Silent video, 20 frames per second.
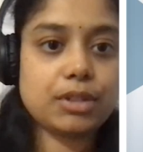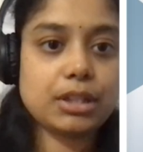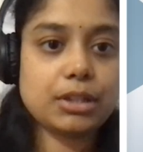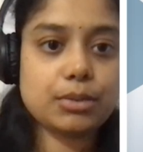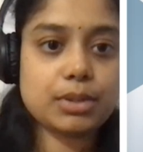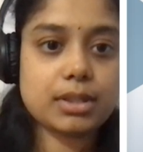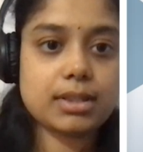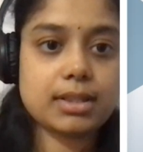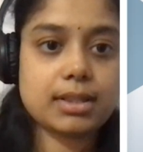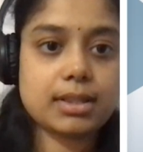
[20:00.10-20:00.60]

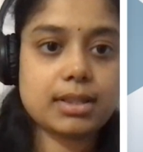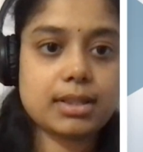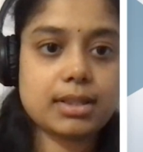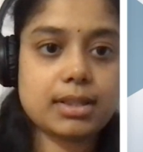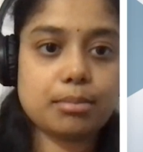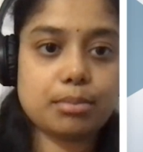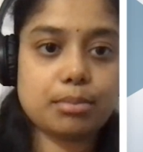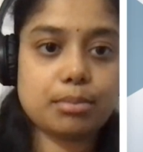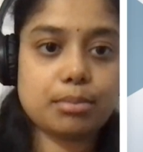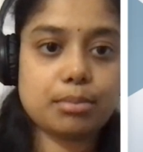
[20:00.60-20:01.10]
we'll use a
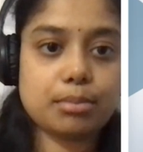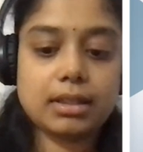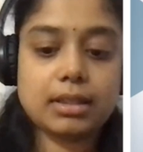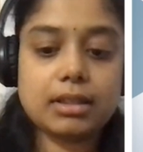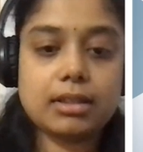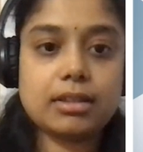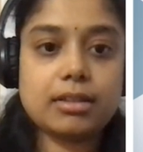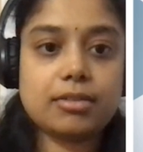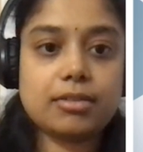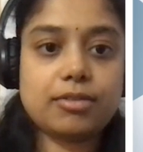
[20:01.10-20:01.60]

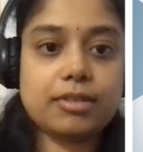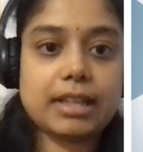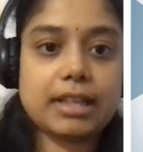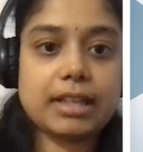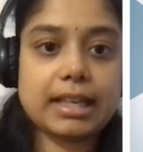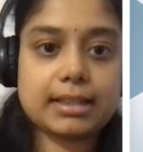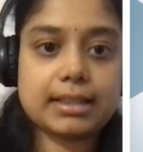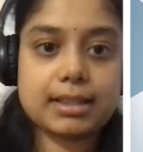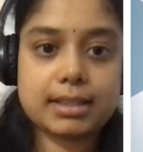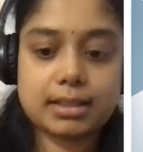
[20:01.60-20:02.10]
simple
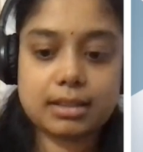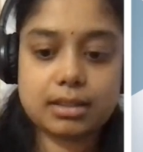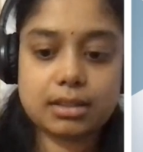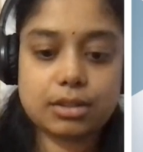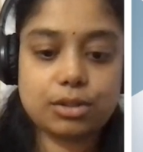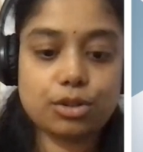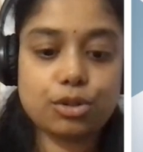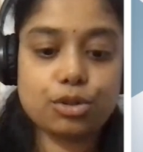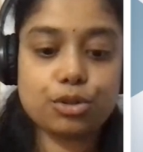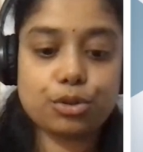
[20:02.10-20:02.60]

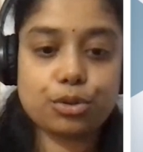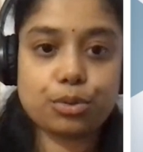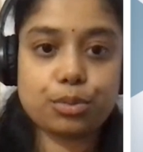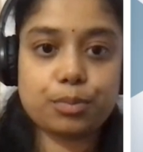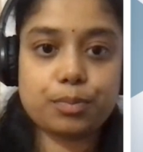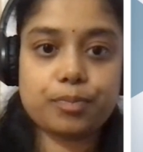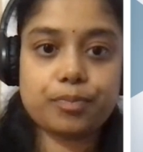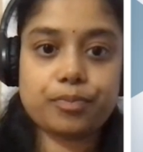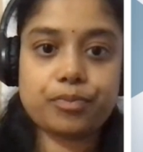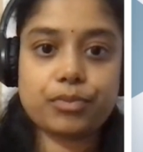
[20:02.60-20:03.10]
Flex
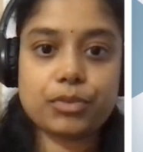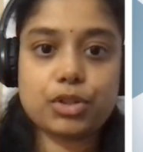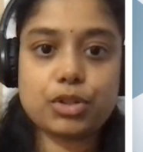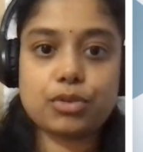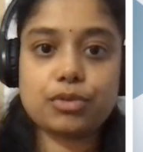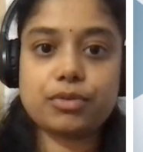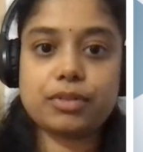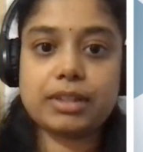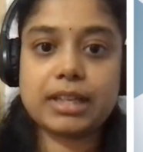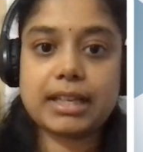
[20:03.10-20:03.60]
Grow.
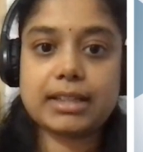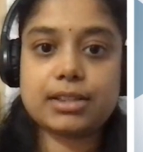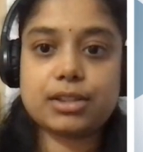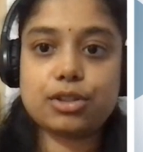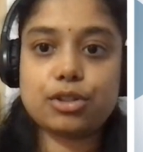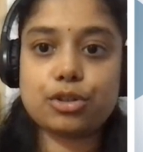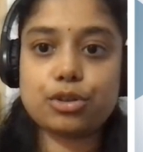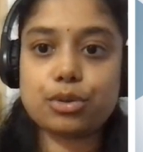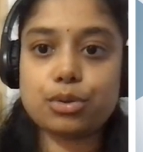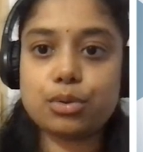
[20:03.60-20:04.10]
So
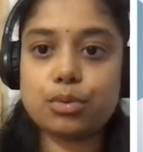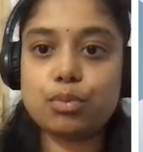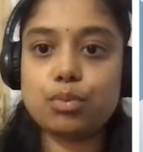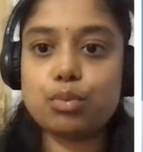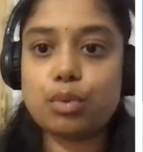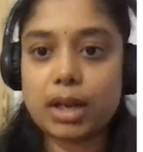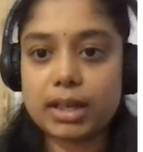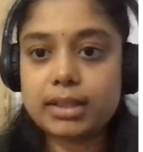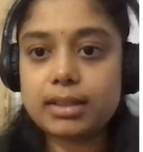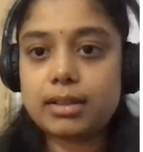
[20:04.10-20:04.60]
Flex
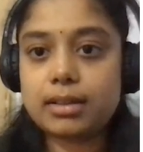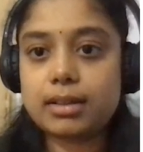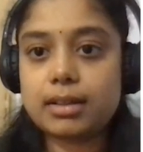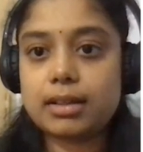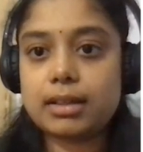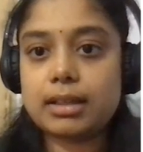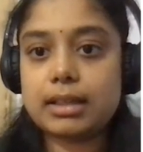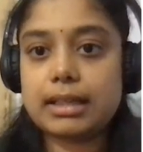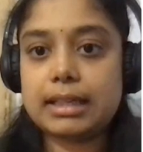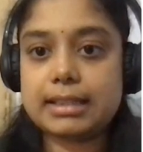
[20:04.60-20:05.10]
Grow 1,
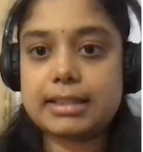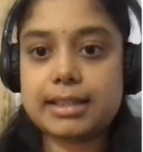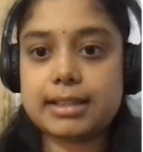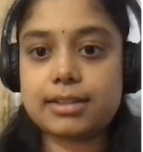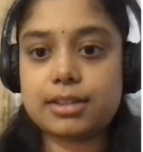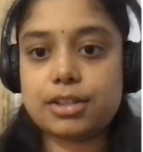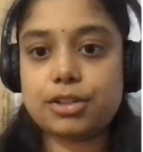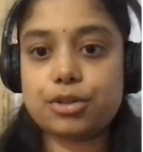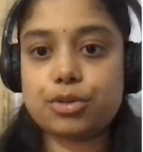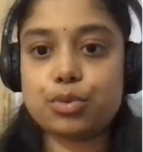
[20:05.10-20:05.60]
it
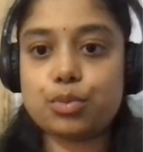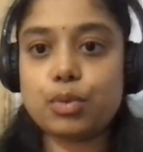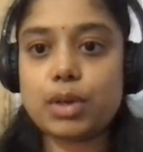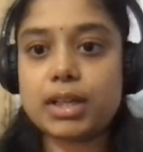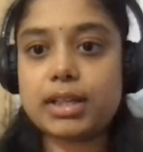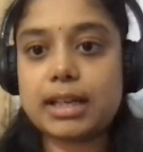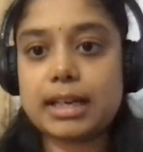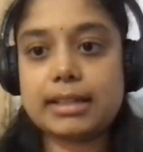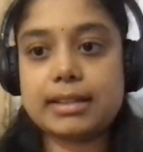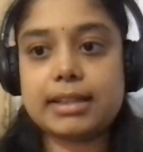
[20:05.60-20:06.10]
sets it to
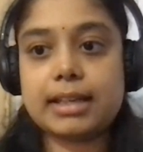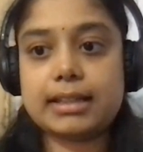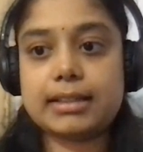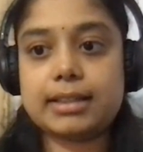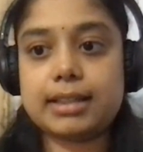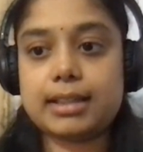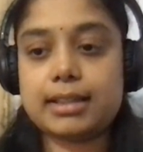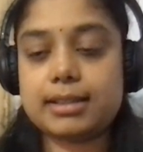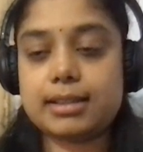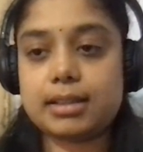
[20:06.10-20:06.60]
1 and
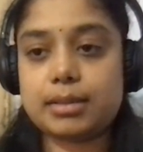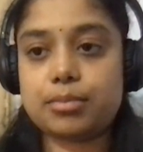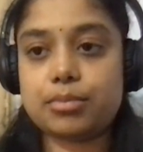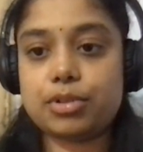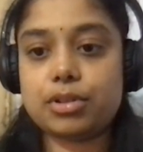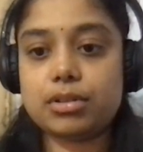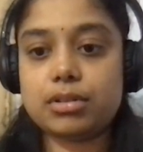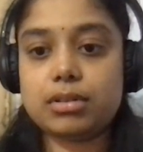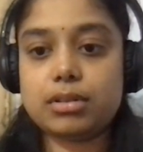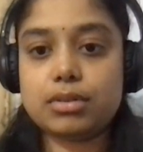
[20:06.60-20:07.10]
that takes
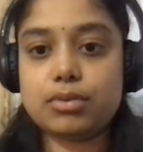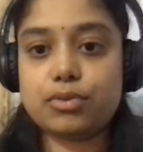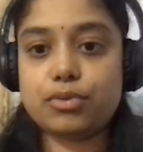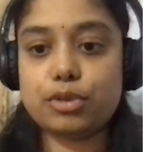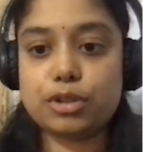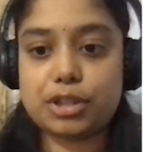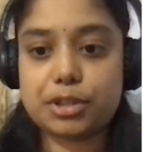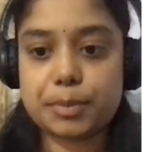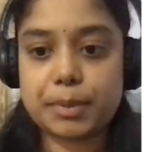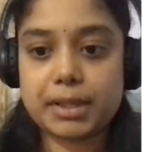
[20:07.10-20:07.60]
up the
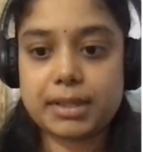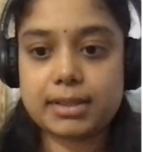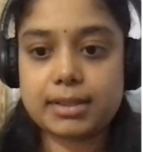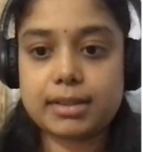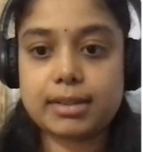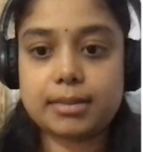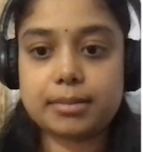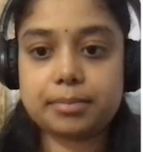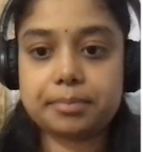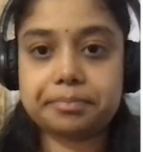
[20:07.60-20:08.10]
full
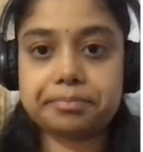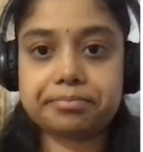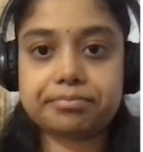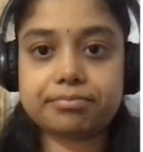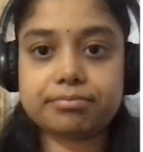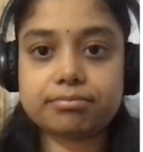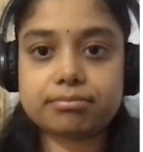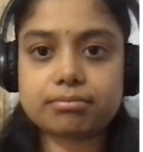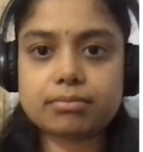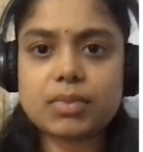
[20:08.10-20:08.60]
space there.
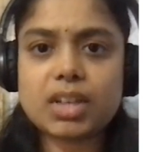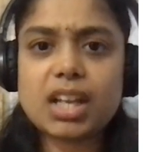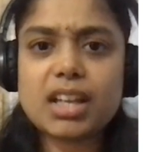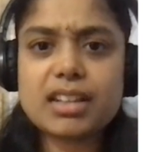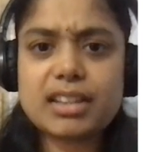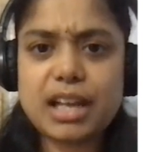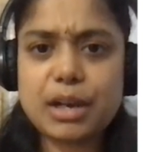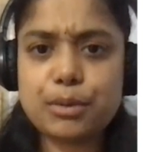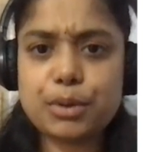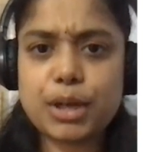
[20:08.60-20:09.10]

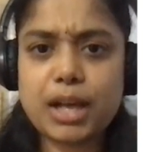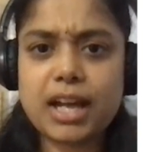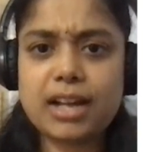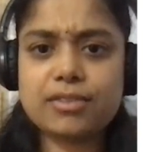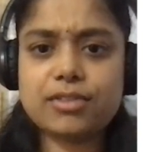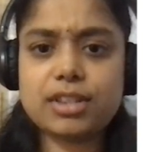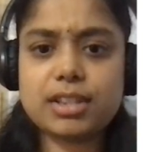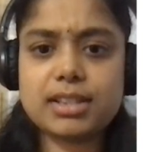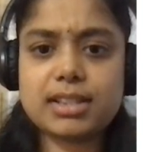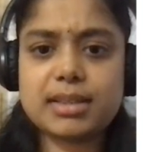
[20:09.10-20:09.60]
Now we
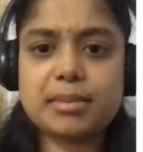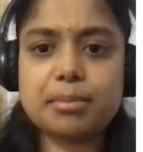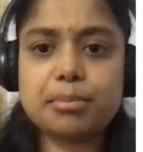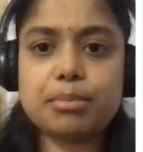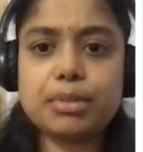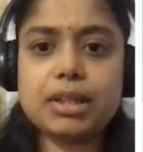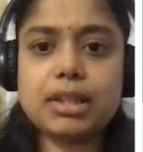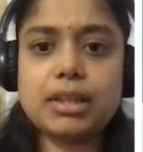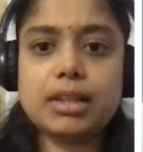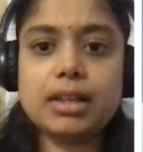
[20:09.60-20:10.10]
have the
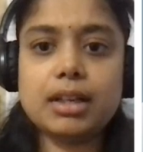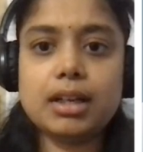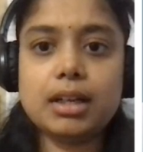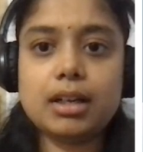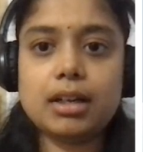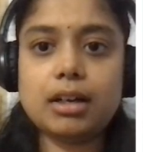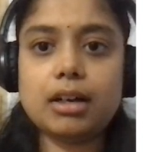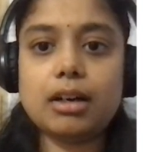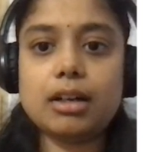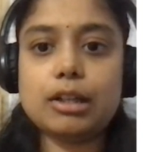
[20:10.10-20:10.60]
simple
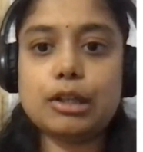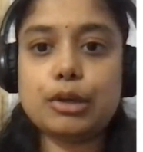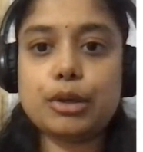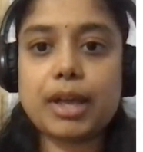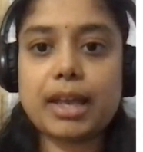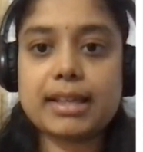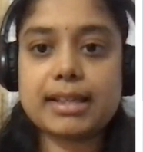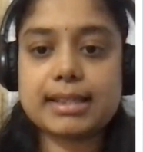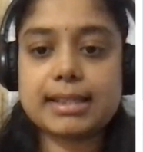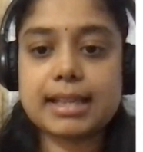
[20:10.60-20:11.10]

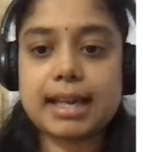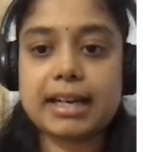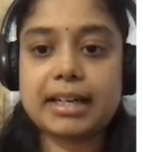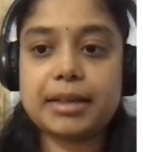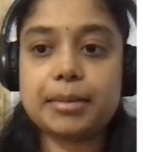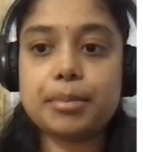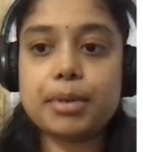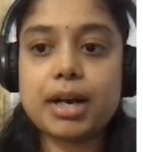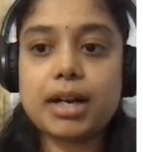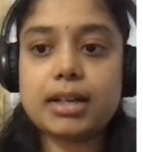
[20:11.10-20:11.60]
looking
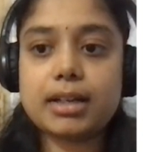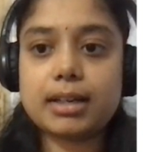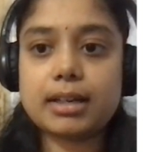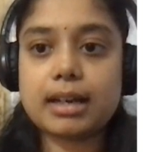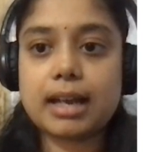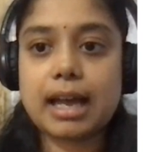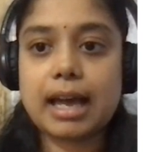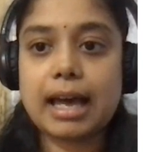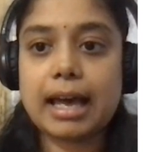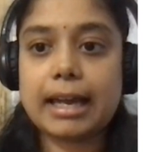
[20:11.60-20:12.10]
sidebar
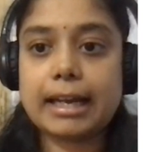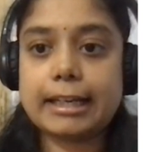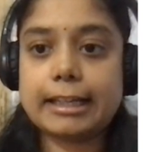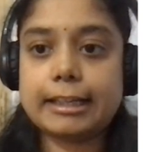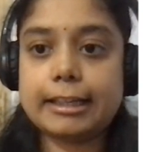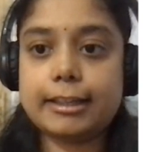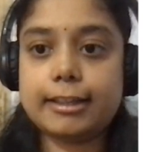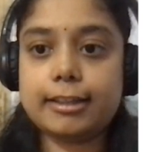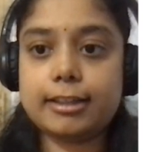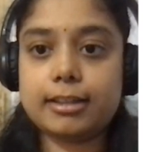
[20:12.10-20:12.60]

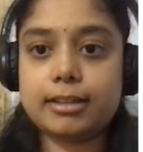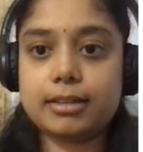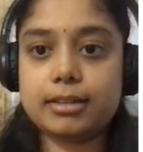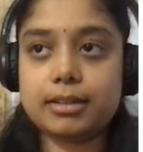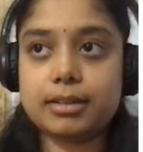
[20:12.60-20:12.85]
and